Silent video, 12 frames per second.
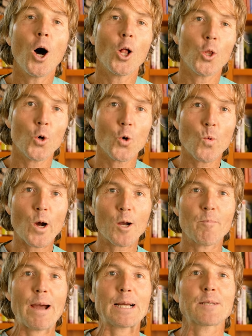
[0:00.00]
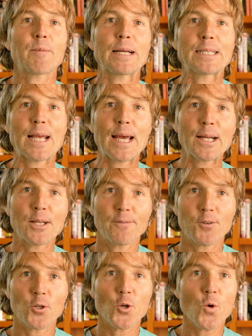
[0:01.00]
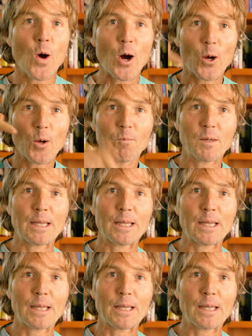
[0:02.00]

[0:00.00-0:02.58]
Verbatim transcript: Hello, welcome back to my channel. If you're new, welcome.